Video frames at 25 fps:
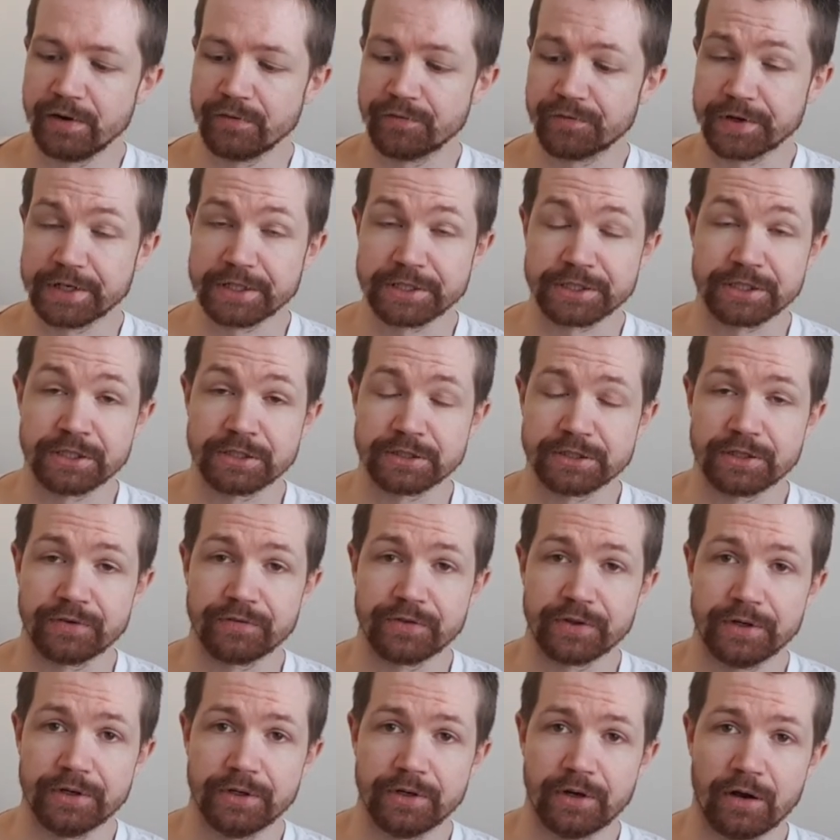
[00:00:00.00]
freshness of
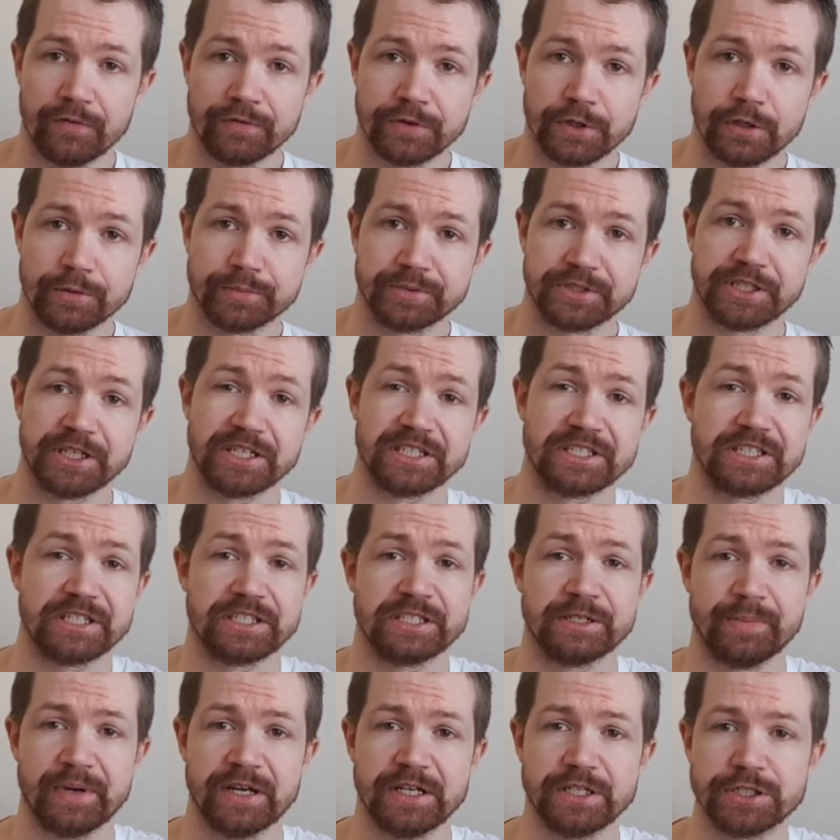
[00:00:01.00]
the hops taste,
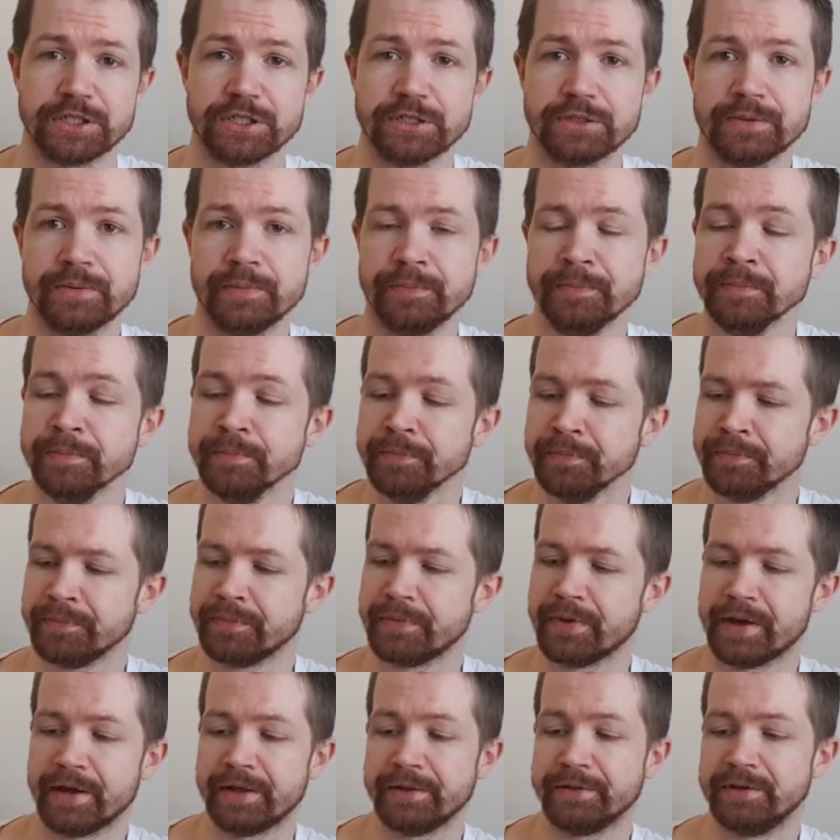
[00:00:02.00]
as I mentioned,
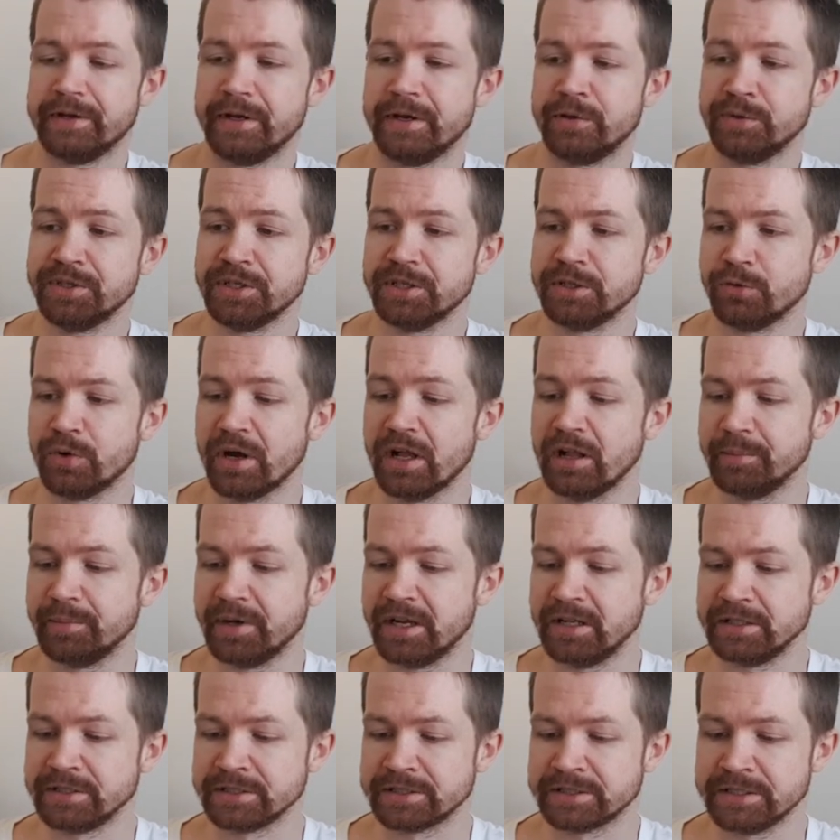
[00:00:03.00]
and really well
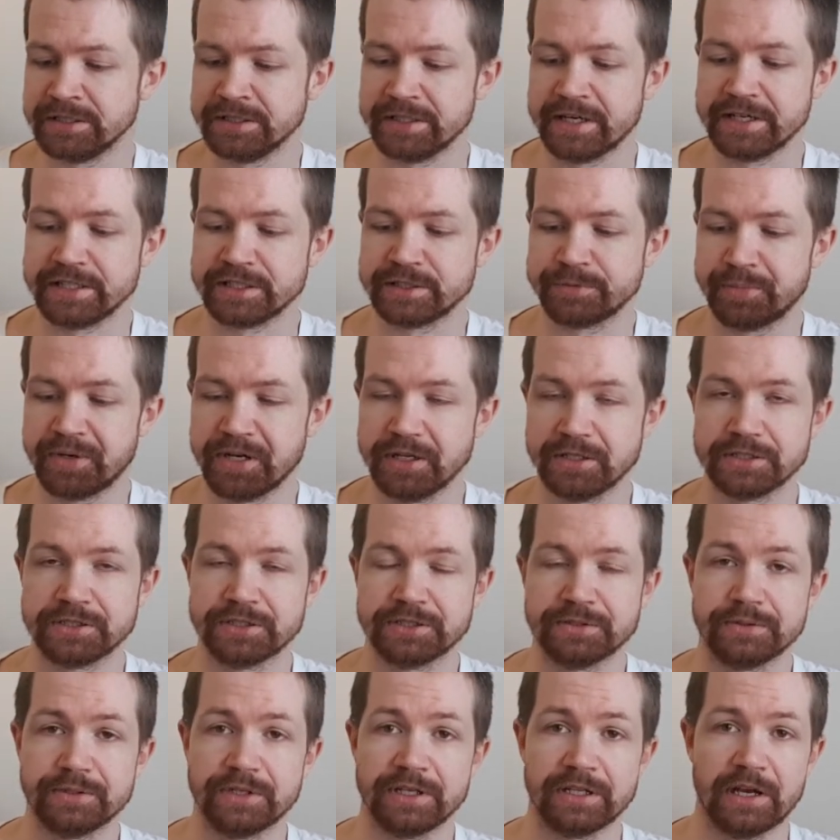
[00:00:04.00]
balanced and nice
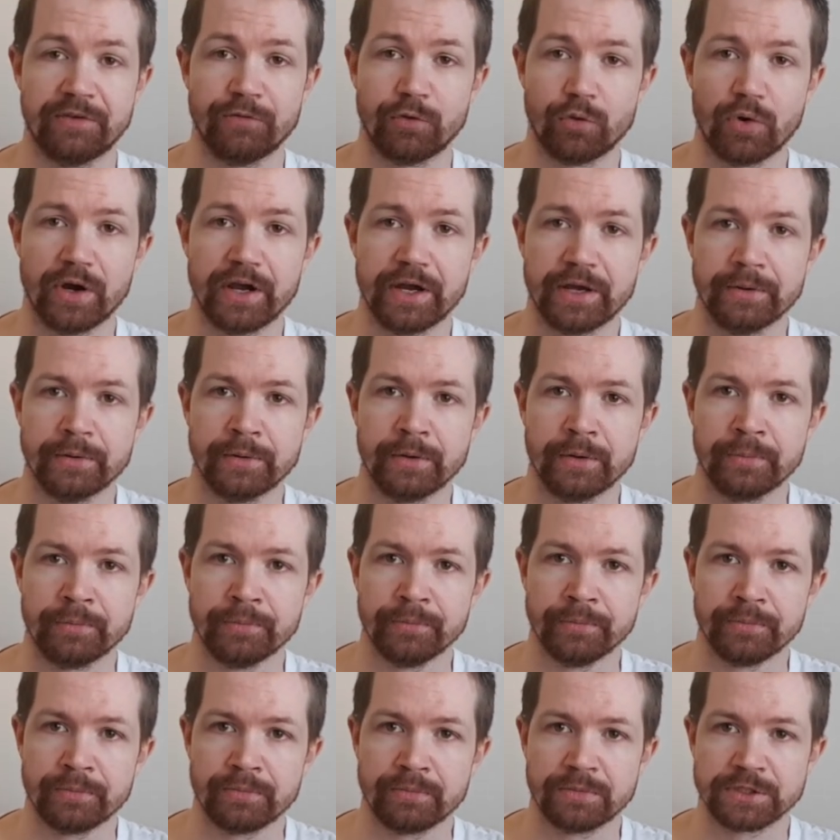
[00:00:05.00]
pils in every way.
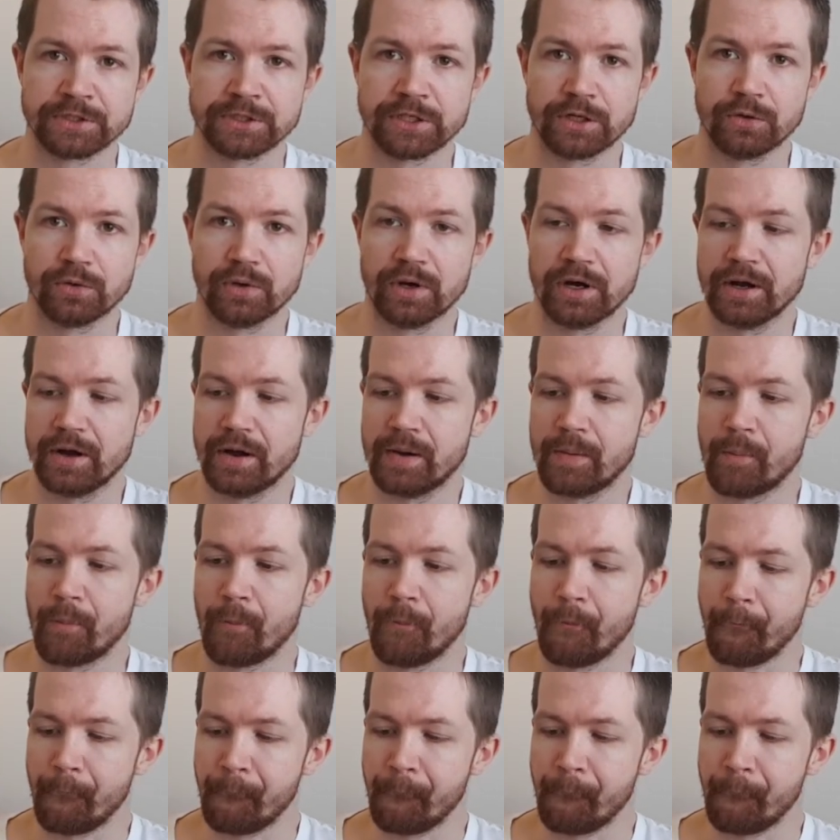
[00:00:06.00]
So